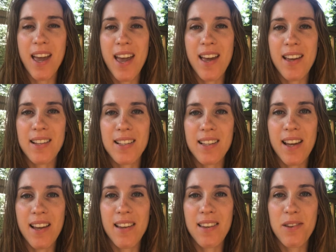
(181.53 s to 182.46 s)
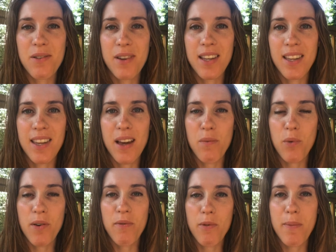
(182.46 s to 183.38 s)
and you can get
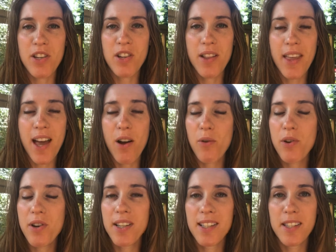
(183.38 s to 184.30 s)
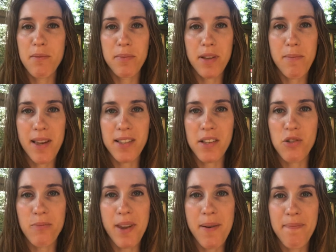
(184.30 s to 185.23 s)
more information on that, or you can simply
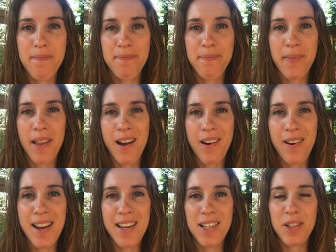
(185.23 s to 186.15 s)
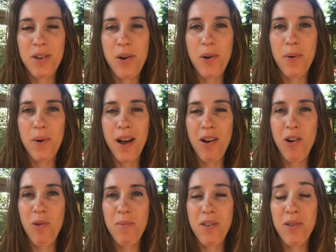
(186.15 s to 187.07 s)
message me. All right, so I
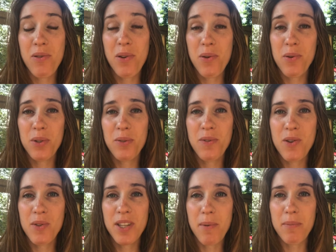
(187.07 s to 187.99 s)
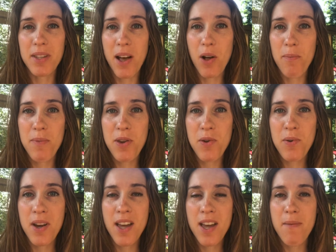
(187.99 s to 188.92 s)
hope that those few tips help
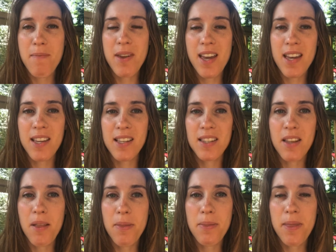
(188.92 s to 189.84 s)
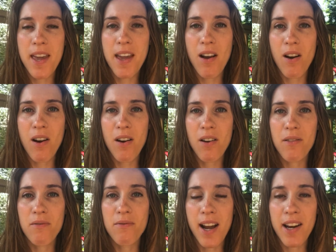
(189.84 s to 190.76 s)
you, because they are
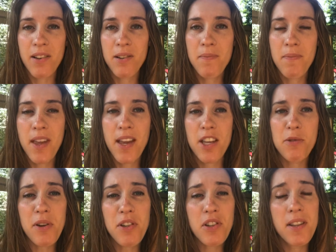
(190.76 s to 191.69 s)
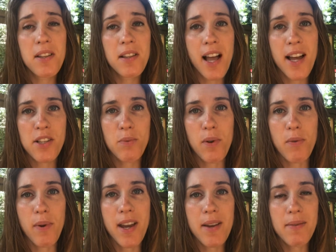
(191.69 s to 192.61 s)
vital, especially the last one,
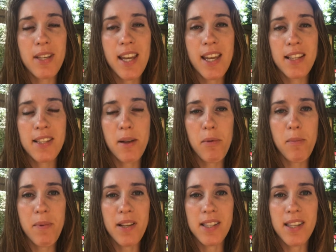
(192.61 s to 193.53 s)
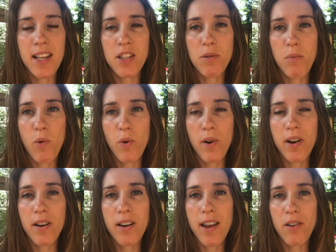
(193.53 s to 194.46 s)
right? Taking supplements that
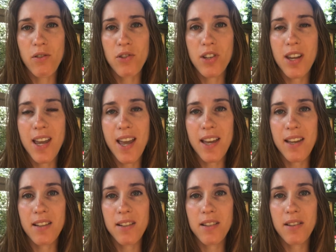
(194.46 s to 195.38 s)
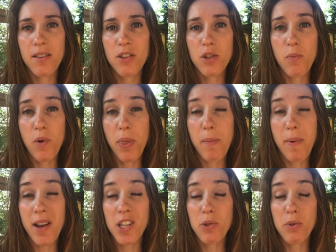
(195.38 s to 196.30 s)
support energy and support the
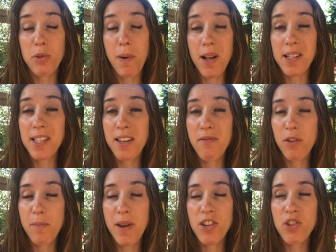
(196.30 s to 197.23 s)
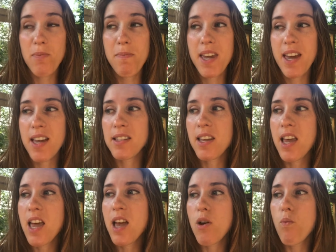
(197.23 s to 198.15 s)
body's response to inflammation, because
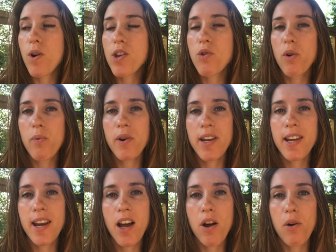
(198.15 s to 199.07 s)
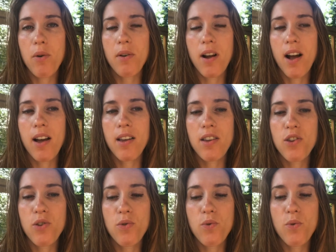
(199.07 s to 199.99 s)
when you are working out,
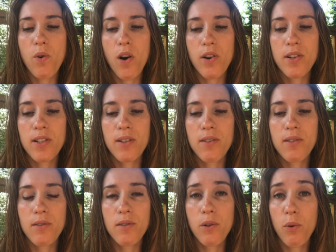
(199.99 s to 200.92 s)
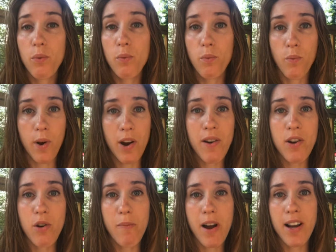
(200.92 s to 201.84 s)
you're wearing
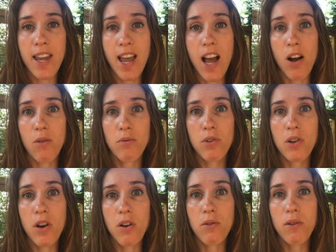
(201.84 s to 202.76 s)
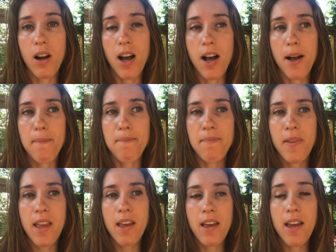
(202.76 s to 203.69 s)
your body out, you know,
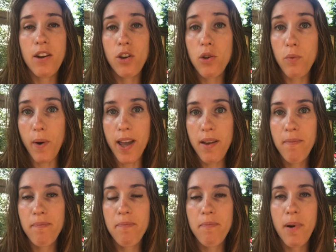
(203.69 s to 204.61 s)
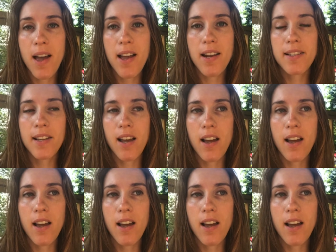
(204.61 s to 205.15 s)
in a good way, but